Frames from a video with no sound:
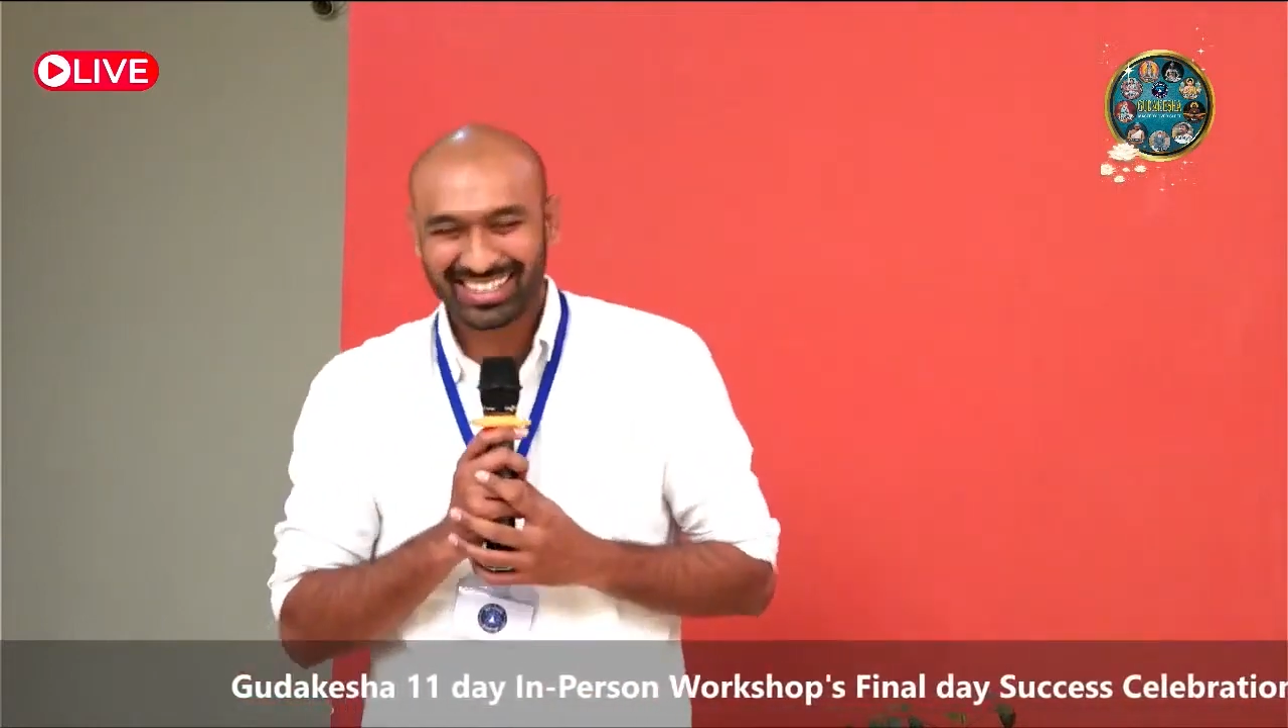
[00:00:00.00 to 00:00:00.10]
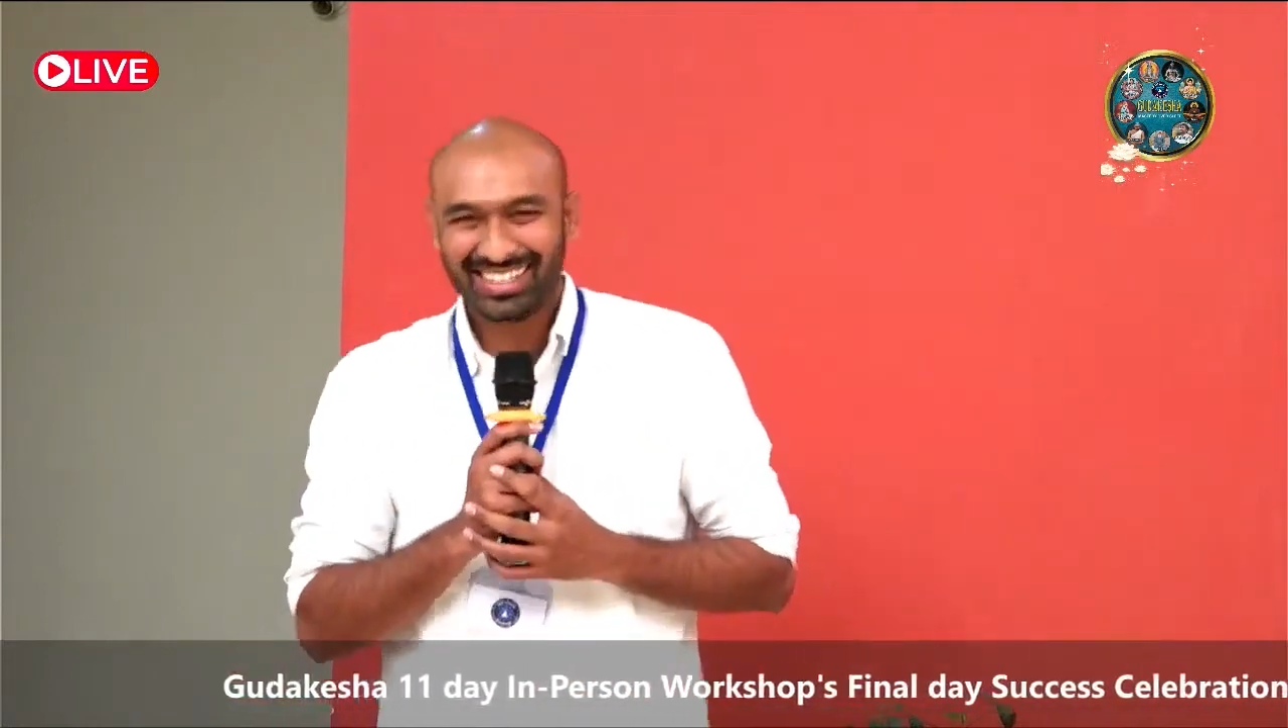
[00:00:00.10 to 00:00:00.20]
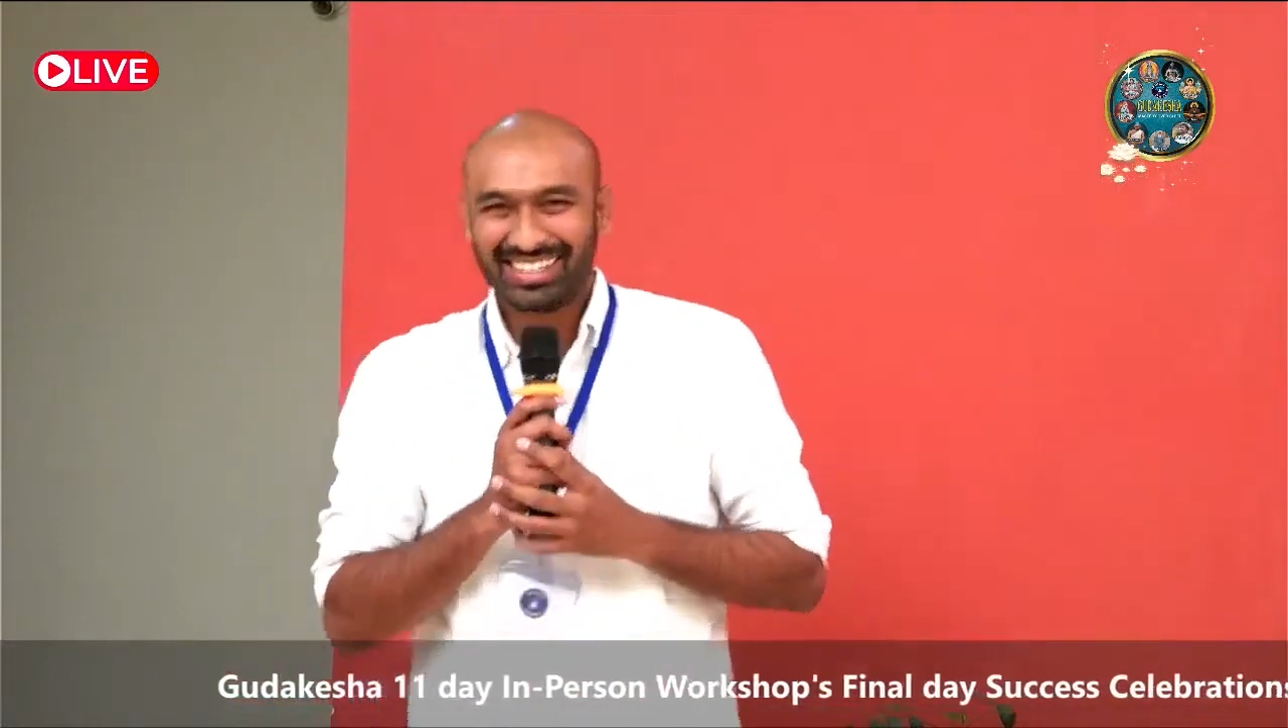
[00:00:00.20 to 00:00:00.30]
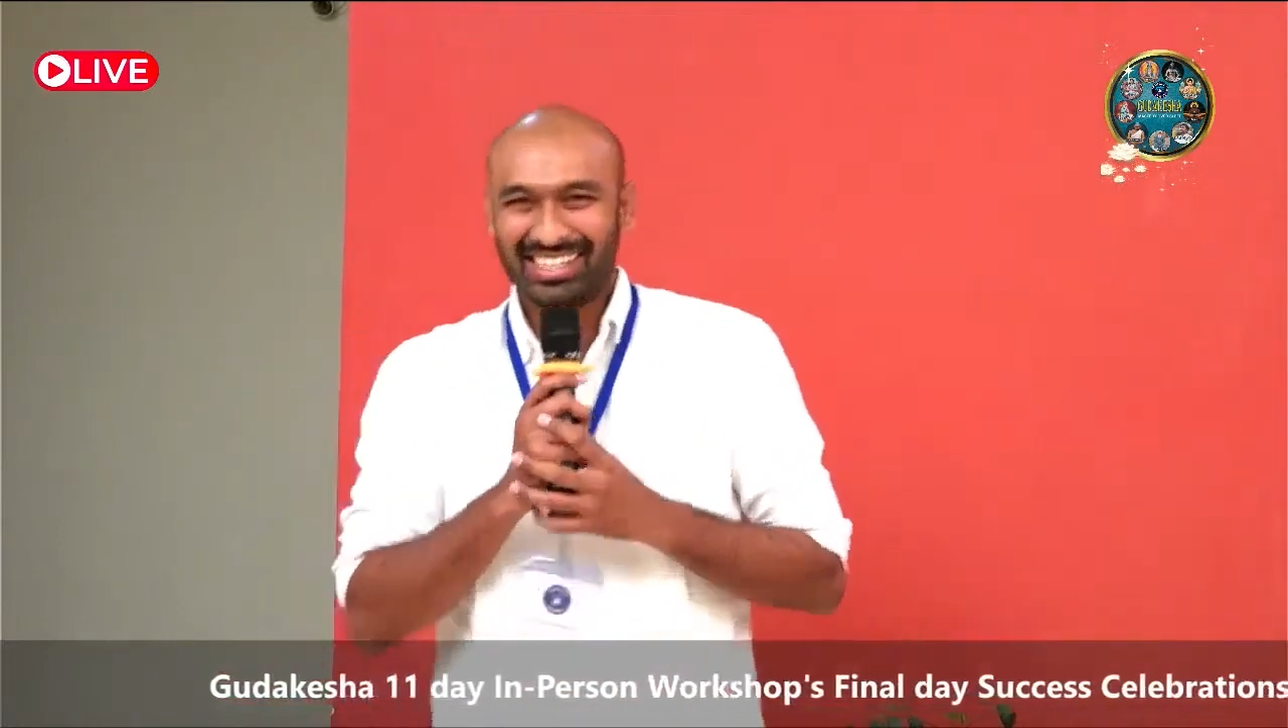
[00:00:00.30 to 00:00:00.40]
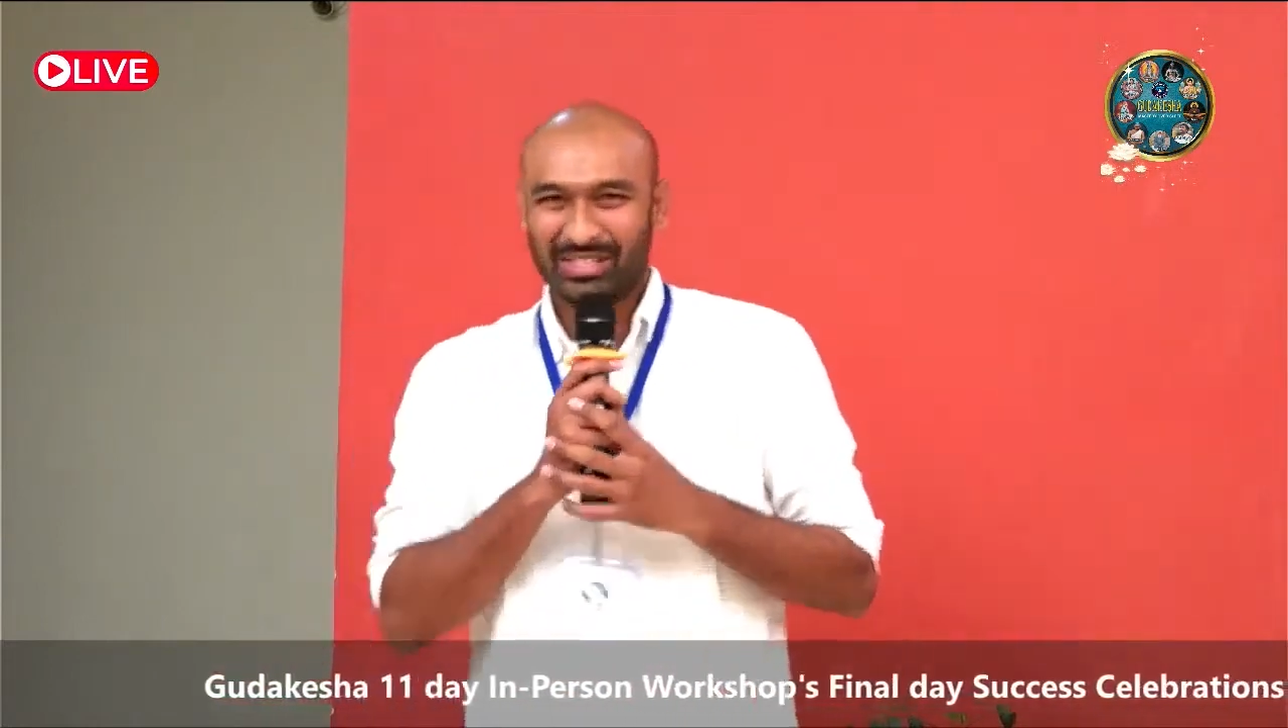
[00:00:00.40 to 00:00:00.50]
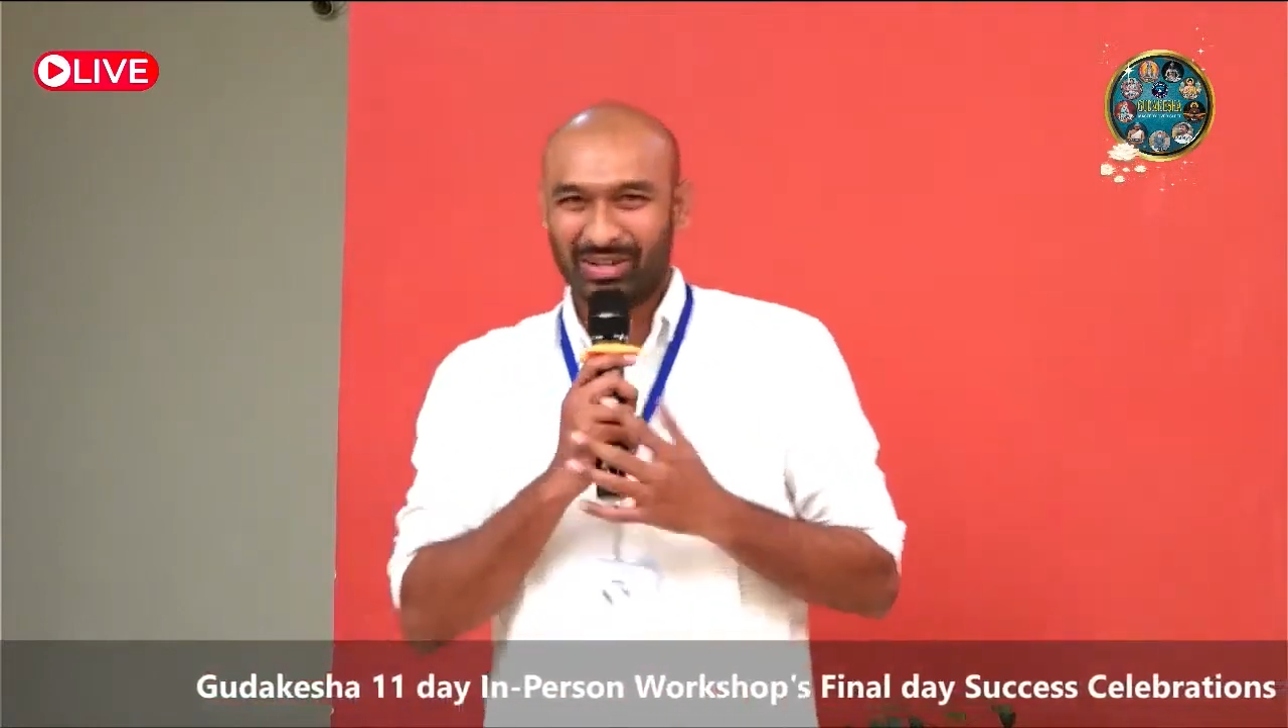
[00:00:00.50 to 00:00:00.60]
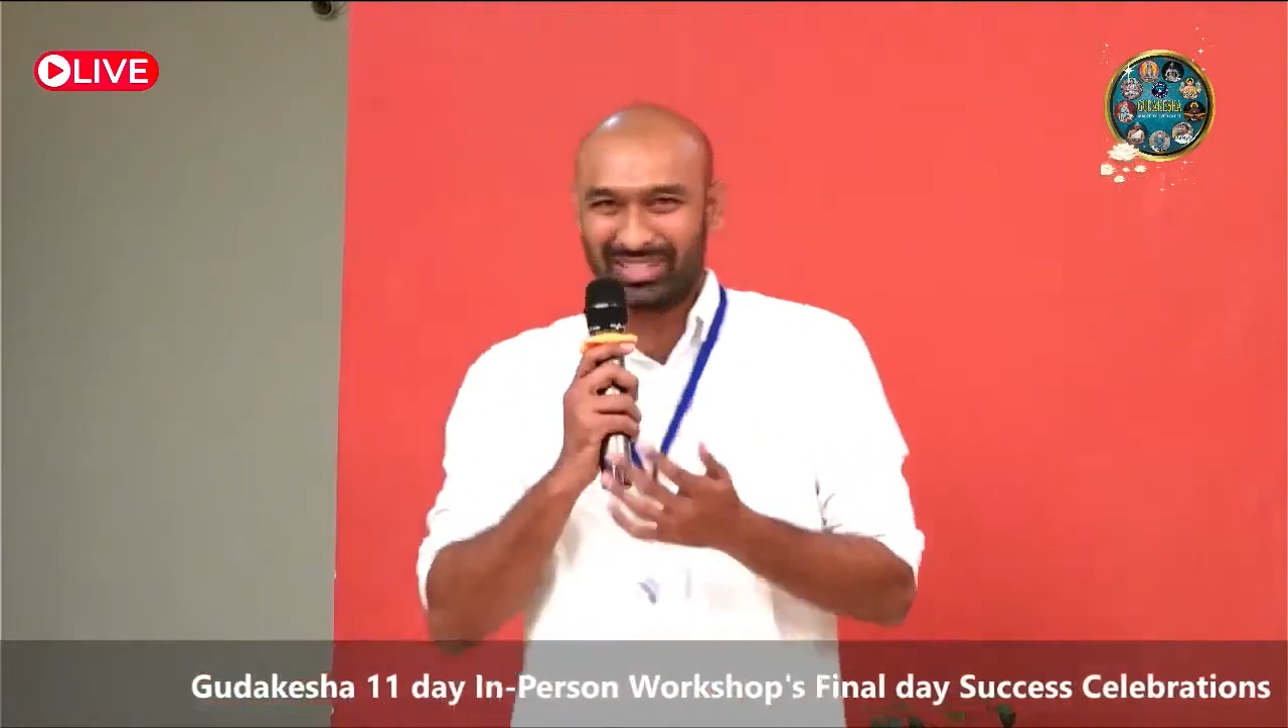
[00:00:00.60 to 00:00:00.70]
That's why I